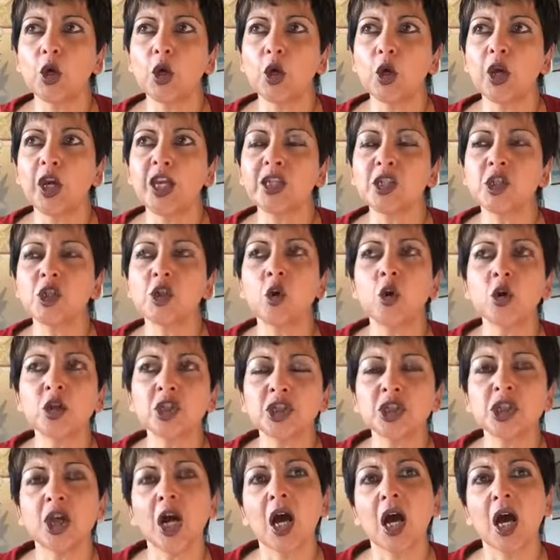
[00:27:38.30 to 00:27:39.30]
It's your
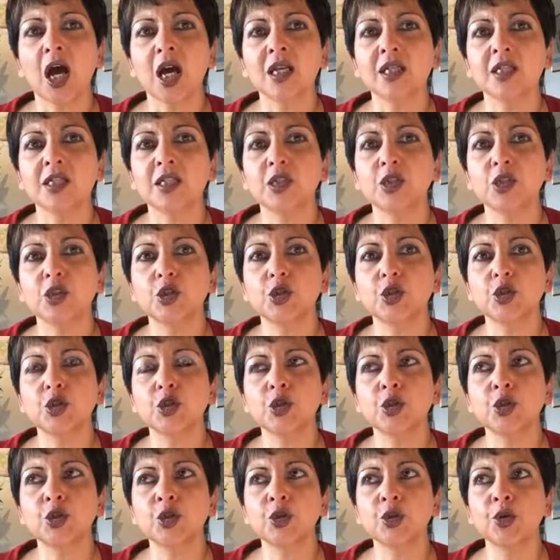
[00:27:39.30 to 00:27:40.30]
chance
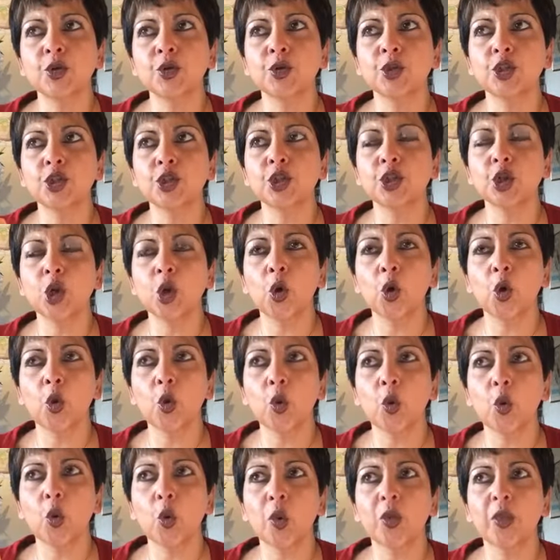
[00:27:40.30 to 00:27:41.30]
to
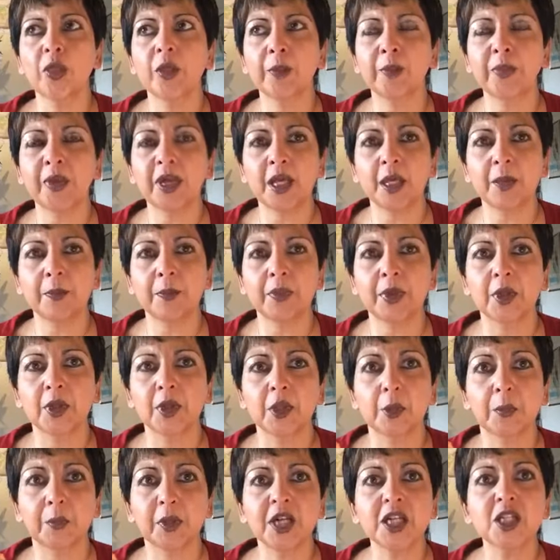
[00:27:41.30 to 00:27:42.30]
show the people, the
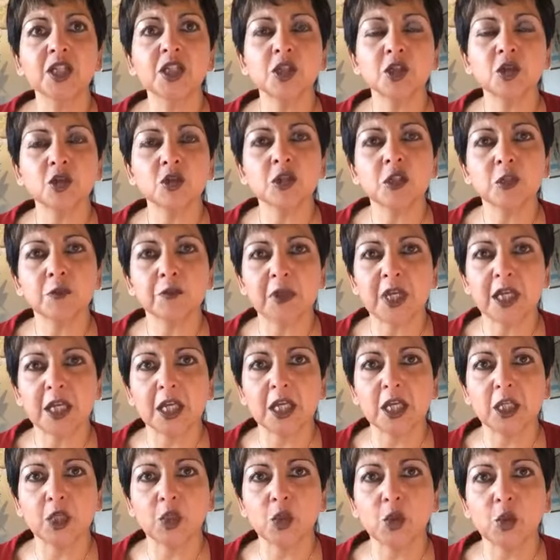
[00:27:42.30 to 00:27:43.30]
person you're
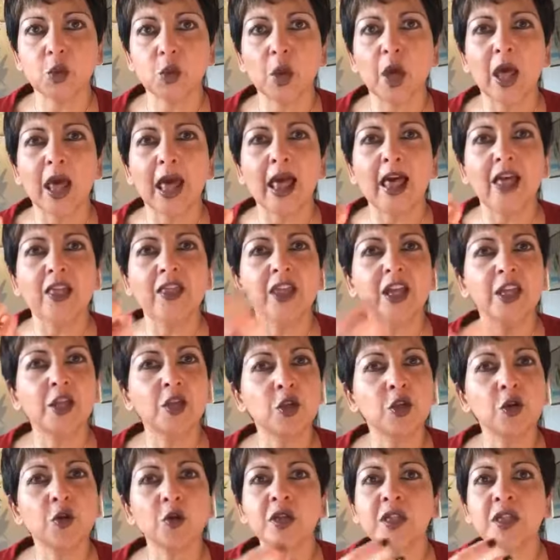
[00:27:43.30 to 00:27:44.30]
speaking to, that
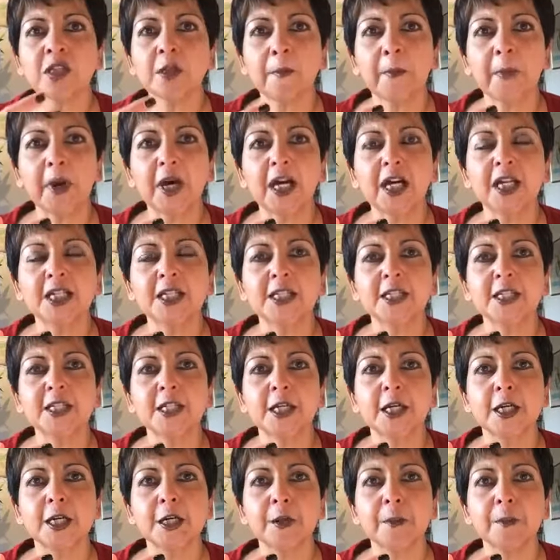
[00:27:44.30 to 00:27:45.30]
you as a
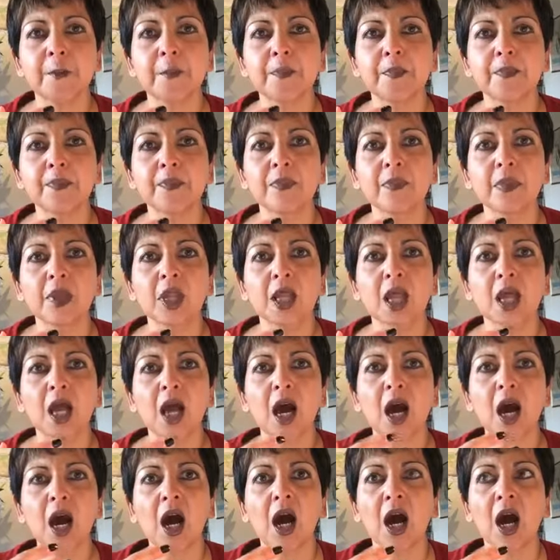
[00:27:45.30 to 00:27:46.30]
person
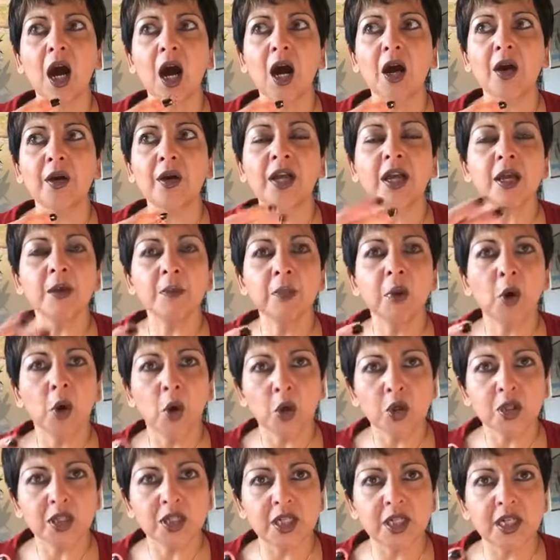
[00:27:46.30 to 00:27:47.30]
are
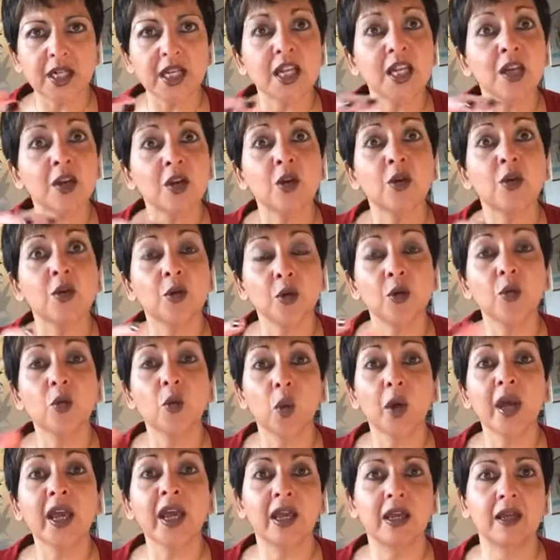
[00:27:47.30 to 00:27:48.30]
important in your own
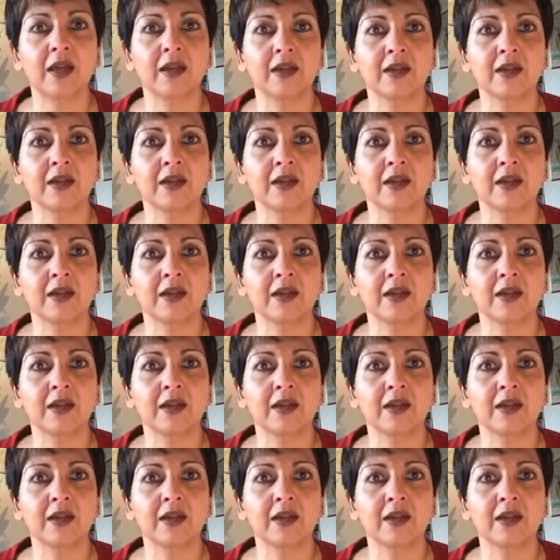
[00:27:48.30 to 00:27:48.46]
way.